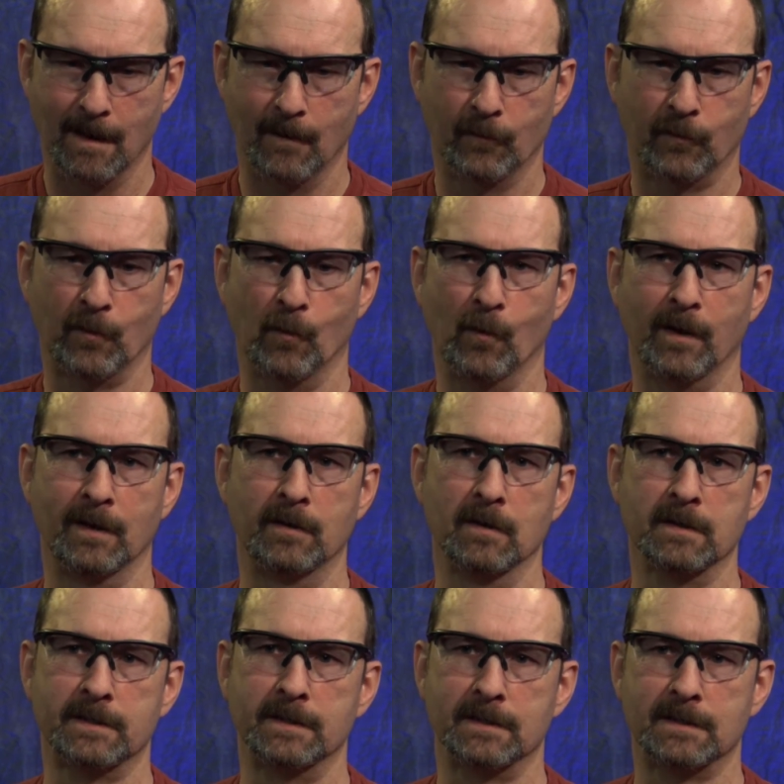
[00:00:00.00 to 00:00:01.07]
So in
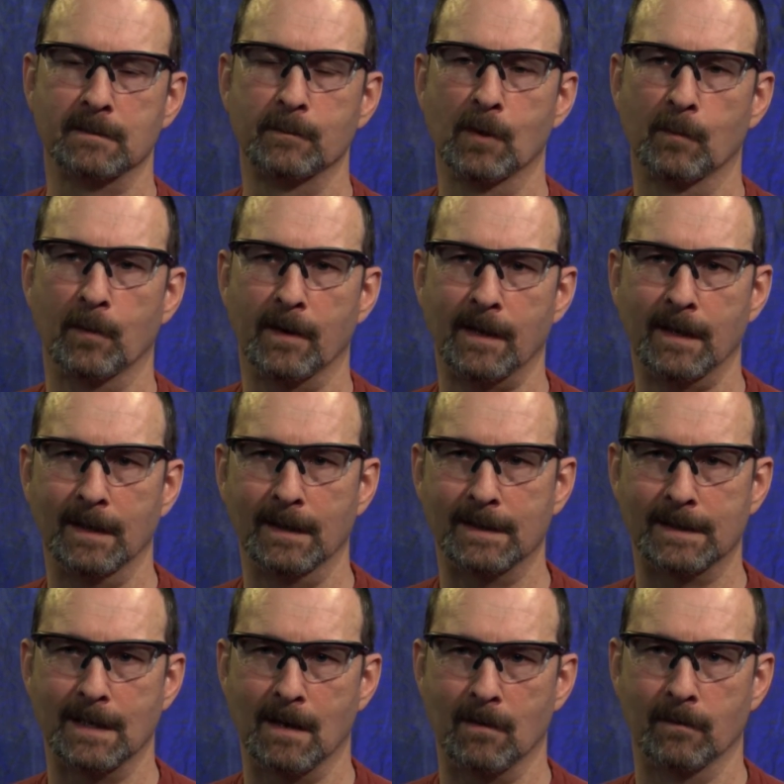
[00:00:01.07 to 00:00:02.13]
your system, you're breaking it
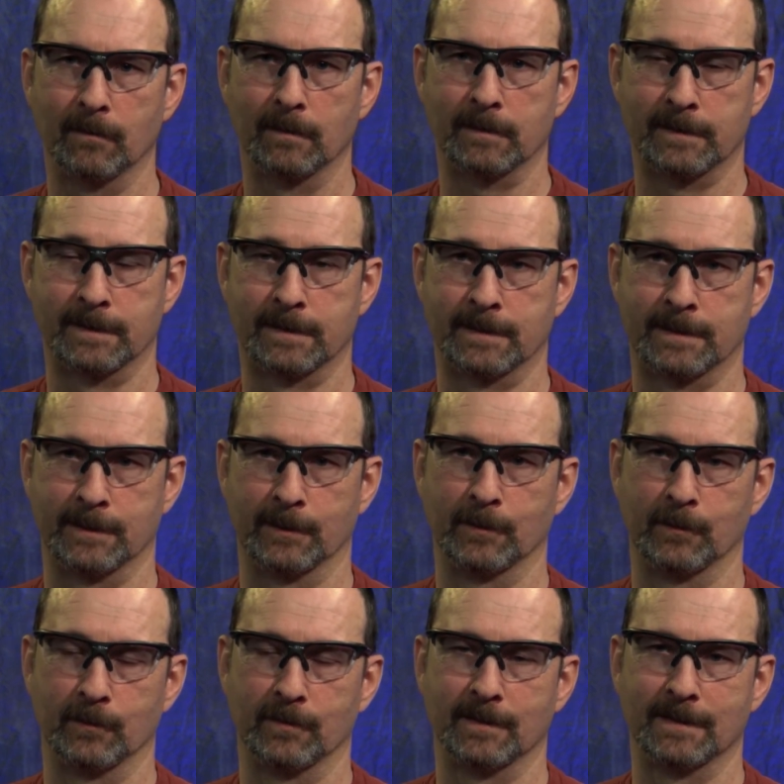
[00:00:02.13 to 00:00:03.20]
down
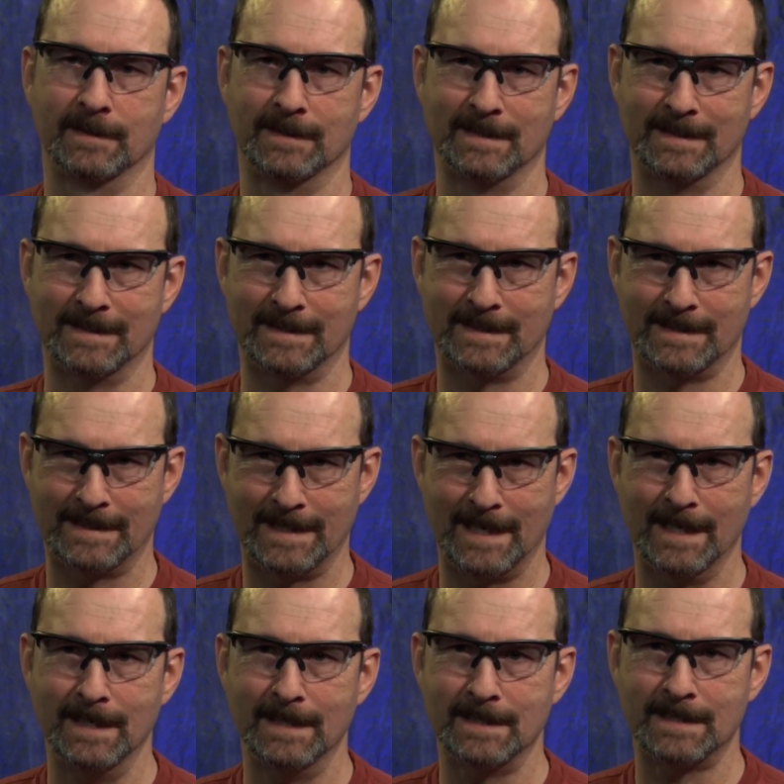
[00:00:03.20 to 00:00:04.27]
to
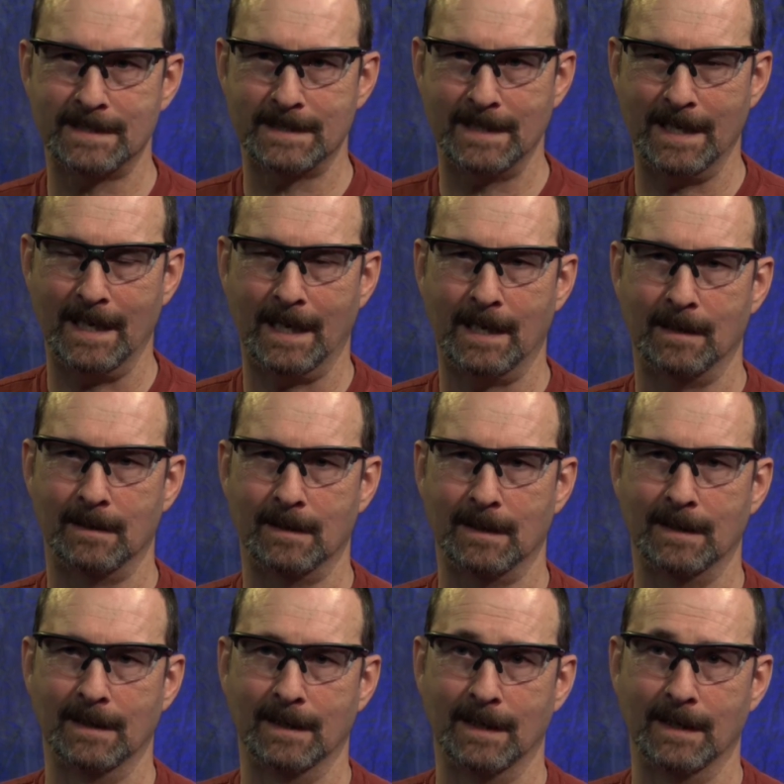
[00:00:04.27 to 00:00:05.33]
10 distinct
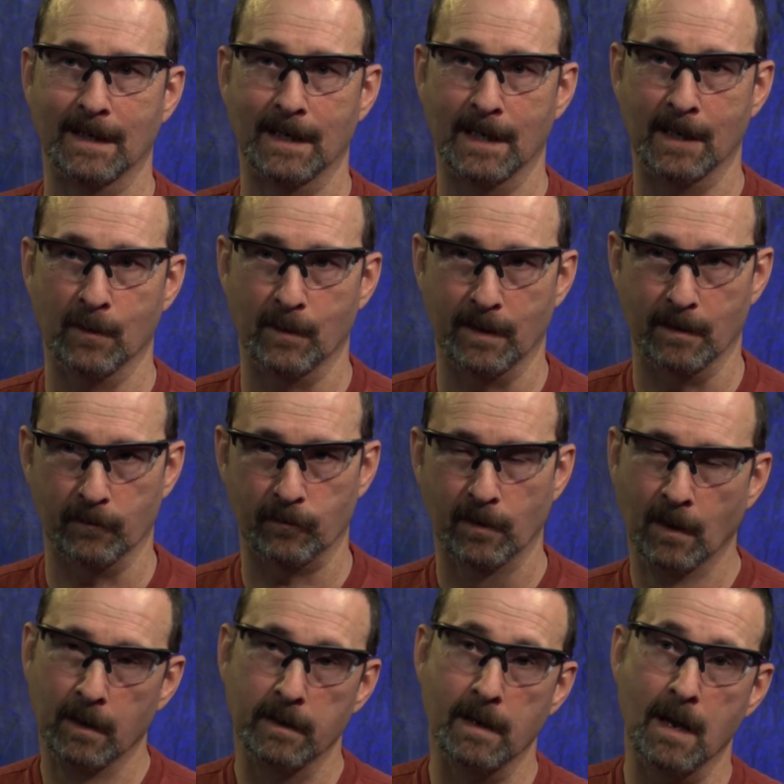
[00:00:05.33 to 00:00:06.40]
areas.
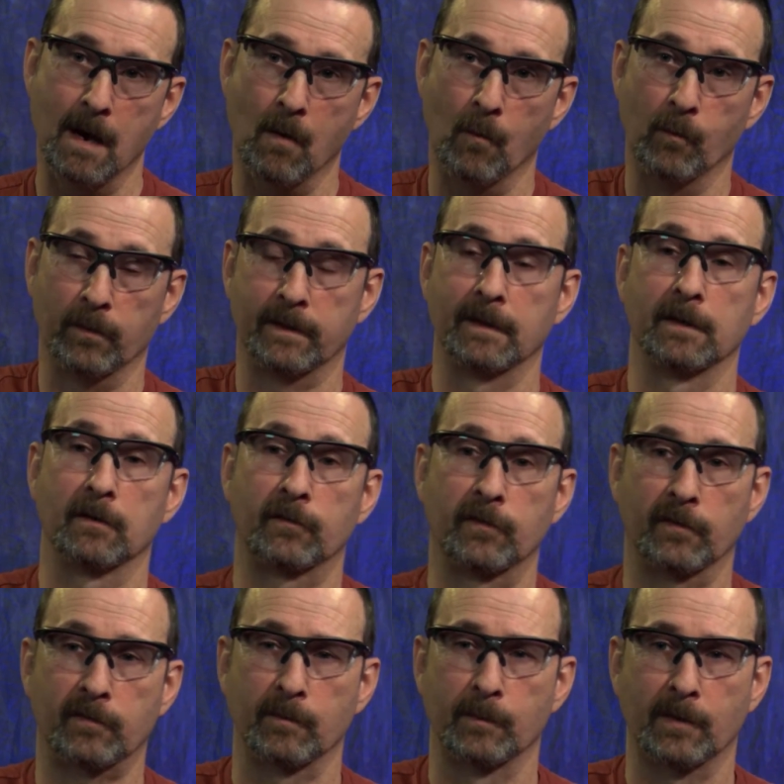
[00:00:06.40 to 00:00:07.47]
Now, within your
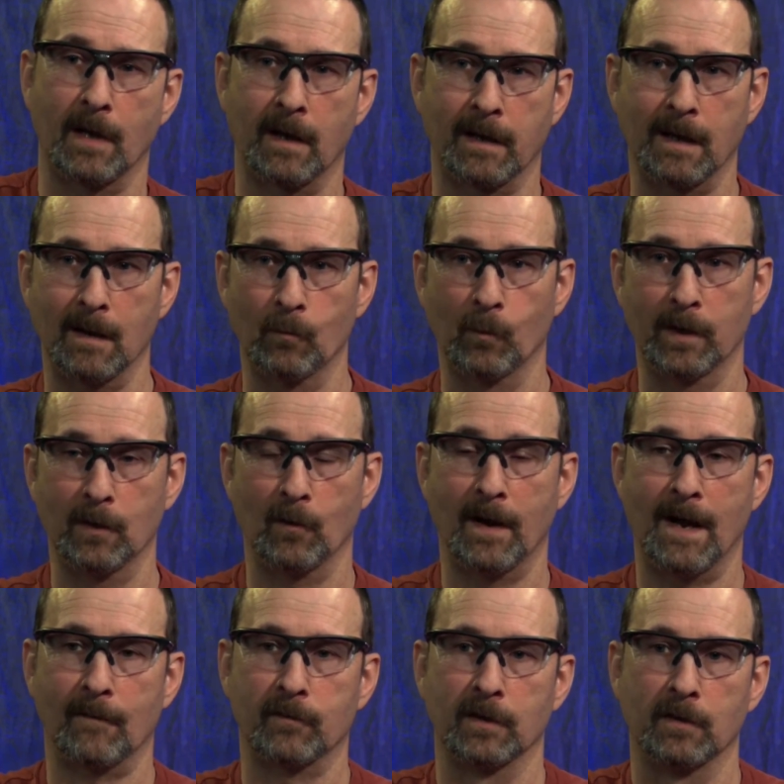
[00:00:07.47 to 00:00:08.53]
system, again, we don't
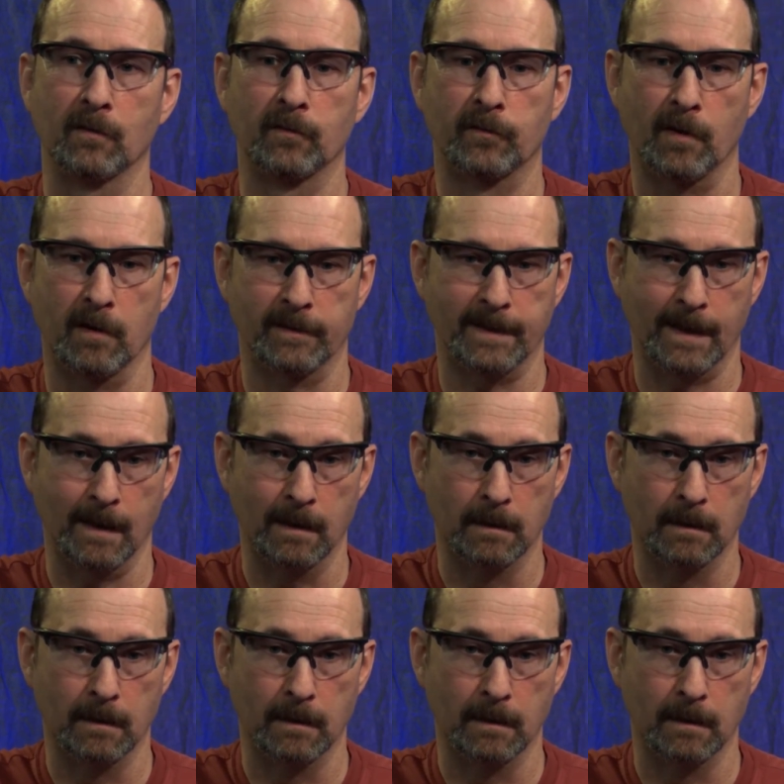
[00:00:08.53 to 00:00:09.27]
have to use all 10.